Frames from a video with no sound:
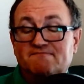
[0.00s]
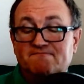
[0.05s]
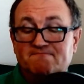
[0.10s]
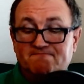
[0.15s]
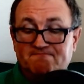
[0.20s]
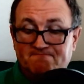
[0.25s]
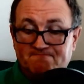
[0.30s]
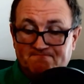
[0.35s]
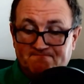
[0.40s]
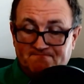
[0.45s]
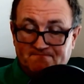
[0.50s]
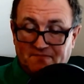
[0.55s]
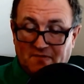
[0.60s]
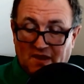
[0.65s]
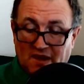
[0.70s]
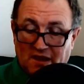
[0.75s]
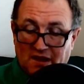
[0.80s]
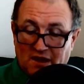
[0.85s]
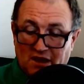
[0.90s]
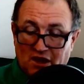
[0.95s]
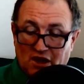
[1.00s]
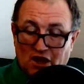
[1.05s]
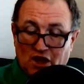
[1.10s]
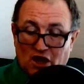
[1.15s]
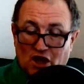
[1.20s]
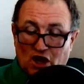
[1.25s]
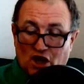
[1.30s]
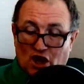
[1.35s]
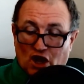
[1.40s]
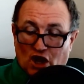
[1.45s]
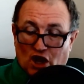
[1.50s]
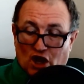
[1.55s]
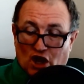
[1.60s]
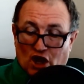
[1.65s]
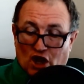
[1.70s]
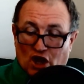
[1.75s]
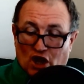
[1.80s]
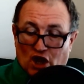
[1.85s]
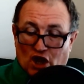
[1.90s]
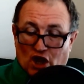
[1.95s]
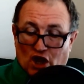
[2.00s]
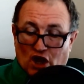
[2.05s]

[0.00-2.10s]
[no speech]